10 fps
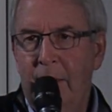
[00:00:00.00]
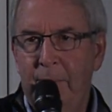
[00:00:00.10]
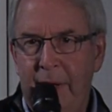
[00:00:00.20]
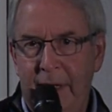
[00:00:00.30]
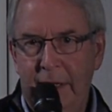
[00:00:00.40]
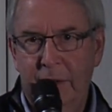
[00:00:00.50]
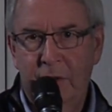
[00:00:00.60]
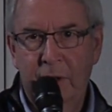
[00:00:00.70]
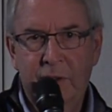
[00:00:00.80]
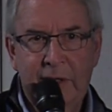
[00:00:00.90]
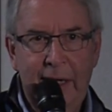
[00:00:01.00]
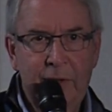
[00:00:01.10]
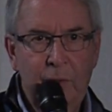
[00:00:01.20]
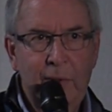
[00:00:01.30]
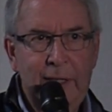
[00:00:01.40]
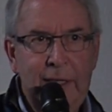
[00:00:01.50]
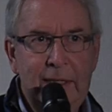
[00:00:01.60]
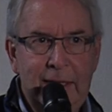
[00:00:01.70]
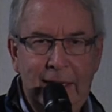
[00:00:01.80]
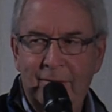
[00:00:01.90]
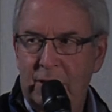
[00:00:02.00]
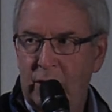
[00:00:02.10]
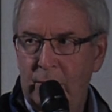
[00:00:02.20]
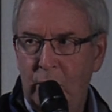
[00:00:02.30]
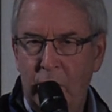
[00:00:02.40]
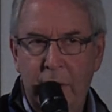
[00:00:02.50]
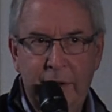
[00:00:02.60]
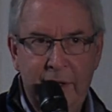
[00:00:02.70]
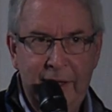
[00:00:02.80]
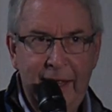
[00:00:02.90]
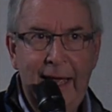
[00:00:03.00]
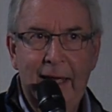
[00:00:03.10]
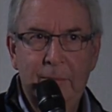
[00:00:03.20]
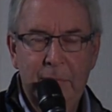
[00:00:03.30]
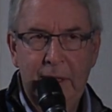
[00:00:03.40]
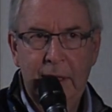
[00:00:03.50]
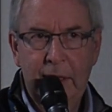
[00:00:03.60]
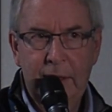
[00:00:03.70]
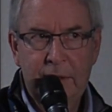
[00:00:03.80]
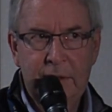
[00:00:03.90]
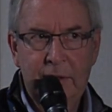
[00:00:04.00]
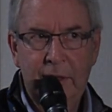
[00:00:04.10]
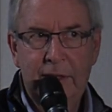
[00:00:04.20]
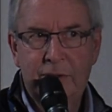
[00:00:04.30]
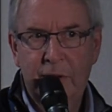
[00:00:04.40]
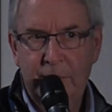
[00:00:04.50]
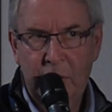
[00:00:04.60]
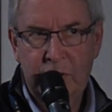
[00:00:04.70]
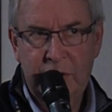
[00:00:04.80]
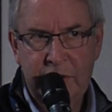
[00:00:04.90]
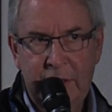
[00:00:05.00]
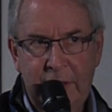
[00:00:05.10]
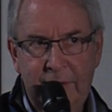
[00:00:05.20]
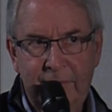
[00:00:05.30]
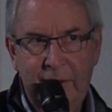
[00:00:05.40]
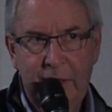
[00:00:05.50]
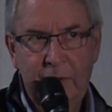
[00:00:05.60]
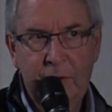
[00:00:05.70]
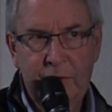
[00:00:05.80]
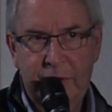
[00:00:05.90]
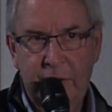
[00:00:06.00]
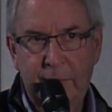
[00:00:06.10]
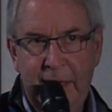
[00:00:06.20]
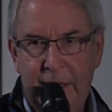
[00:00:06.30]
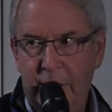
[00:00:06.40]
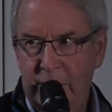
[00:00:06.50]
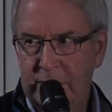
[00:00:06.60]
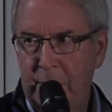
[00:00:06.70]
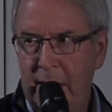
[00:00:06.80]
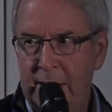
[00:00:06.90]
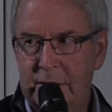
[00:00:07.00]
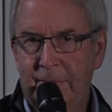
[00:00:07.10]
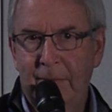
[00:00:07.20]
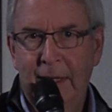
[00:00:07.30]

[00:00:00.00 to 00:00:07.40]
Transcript: But it turns out that we need to even know more than that because these are emergency vehicles that are making a response.